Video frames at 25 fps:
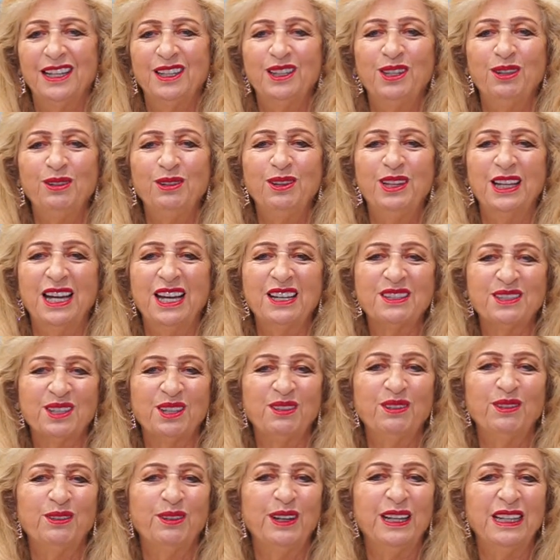
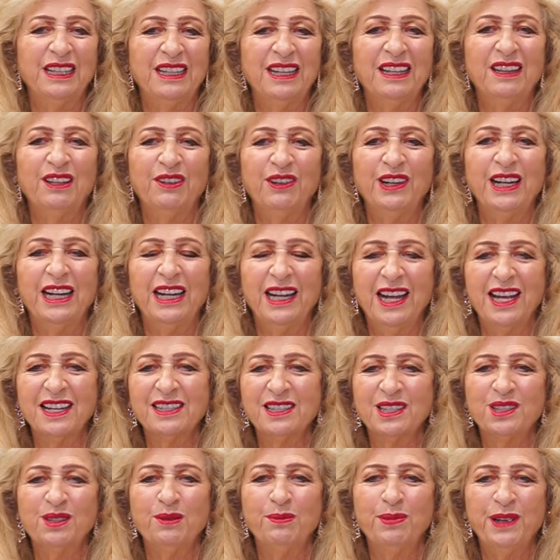2023
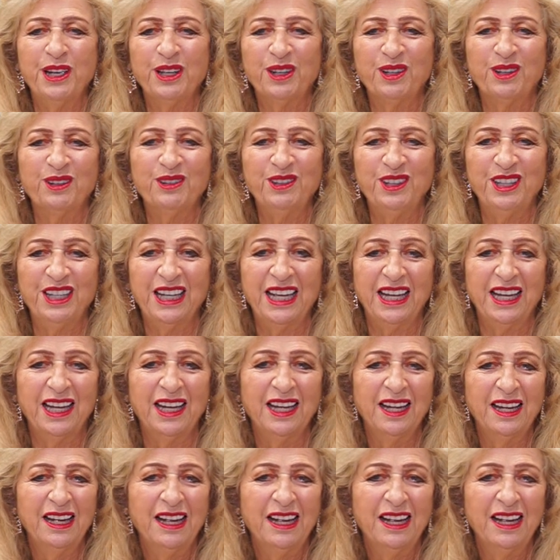has to be a good year.